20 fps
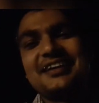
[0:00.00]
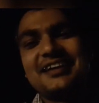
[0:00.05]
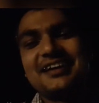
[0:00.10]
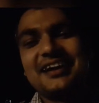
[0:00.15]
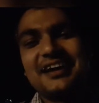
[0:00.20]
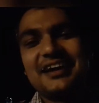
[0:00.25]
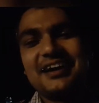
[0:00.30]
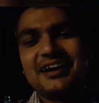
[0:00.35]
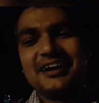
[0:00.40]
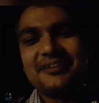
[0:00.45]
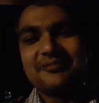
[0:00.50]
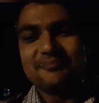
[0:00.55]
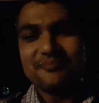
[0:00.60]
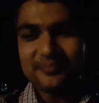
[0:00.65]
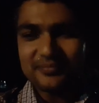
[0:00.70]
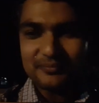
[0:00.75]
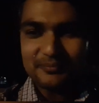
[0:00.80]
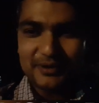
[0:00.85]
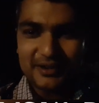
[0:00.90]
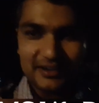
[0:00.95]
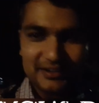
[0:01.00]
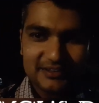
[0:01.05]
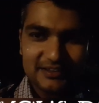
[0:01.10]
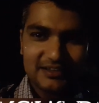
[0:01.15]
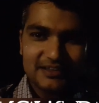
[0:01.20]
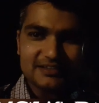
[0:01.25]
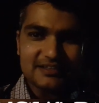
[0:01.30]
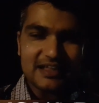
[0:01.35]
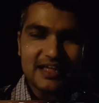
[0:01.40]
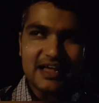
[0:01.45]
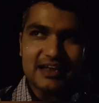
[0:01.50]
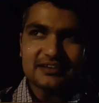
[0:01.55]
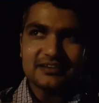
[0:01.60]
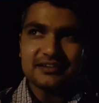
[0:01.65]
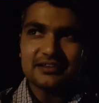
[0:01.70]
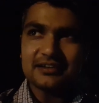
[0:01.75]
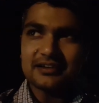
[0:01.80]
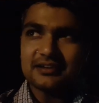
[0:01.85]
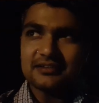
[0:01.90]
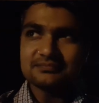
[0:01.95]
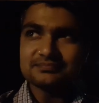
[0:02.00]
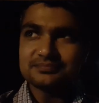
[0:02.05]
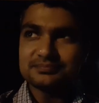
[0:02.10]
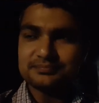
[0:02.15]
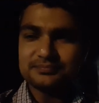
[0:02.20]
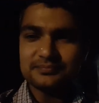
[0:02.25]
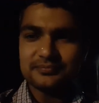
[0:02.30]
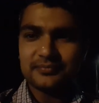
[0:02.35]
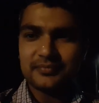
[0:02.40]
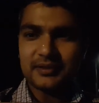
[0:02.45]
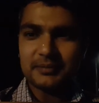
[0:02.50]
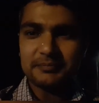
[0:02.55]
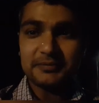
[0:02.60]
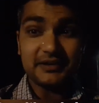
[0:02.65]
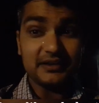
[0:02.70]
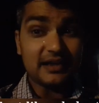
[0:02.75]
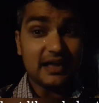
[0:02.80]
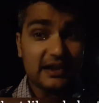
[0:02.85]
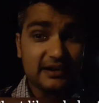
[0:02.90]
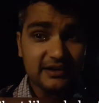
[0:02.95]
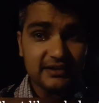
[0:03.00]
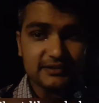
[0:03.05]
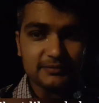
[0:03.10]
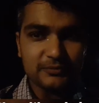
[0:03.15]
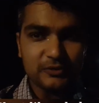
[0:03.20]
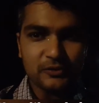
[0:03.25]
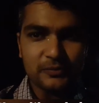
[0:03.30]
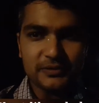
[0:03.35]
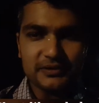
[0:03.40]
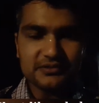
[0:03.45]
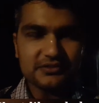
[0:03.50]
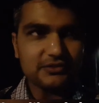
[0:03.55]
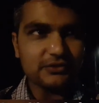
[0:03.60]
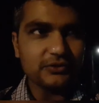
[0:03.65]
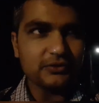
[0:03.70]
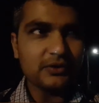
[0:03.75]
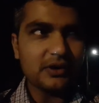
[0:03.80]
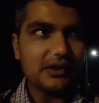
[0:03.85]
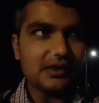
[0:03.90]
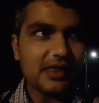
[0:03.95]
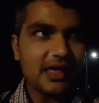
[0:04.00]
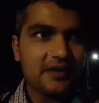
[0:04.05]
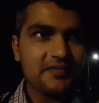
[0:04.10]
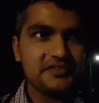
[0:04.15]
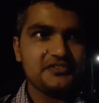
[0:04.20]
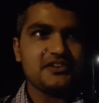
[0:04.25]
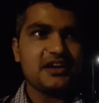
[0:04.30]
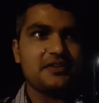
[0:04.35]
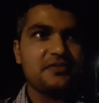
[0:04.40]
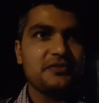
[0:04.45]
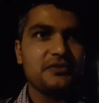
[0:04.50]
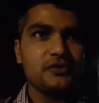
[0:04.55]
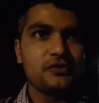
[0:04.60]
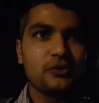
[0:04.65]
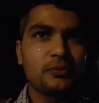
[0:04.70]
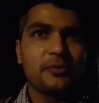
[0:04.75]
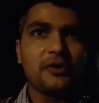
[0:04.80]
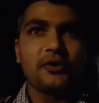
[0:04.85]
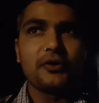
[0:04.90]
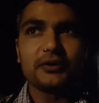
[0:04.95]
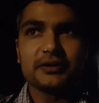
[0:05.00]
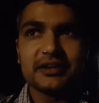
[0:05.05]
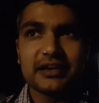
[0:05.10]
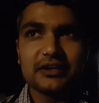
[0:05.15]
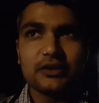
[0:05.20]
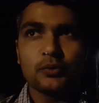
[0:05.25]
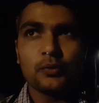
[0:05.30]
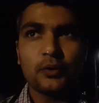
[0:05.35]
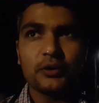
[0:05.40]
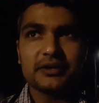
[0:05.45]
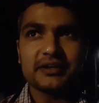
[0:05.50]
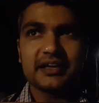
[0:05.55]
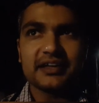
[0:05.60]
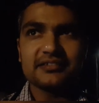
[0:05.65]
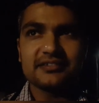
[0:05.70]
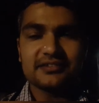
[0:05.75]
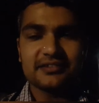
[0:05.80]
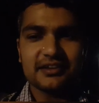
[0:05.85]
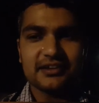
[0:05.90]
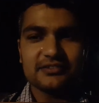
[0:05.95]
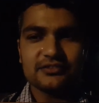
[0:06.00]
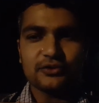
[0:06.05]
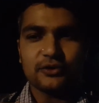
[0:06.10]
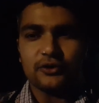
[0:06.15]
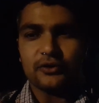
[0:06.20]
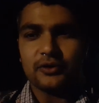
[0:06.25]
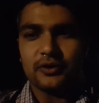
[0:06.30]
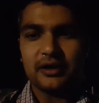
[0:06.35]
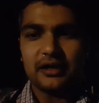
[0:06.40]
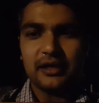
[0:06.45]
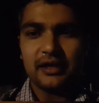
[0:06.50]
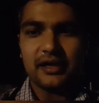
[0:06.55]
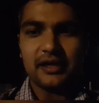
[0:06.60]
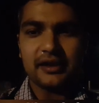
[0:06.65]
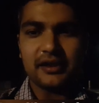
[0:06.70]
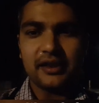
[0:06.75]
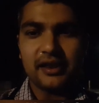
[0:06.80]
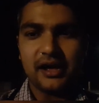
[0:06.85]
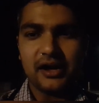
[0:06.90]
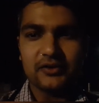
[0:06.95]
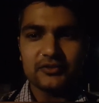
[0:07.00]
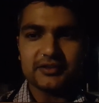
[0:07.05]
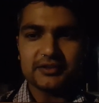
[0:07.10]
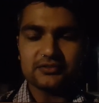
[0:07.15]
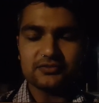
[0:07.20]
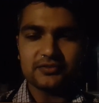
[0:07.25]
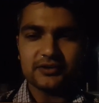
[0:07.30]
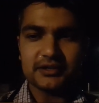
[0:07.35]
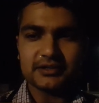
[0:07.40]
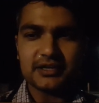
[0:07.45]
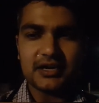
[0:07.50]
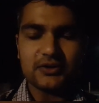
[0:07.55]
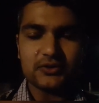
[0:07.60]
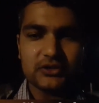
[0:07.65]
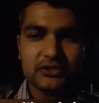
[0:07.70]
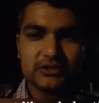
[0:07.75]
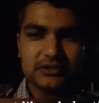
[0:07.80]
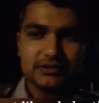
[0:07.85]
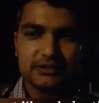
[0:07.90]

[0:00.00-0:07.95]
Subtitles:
But other than that, pretty negative at the moment. So I'll have a chat with you tomorrow, tell you what cases I saw and how things worked out.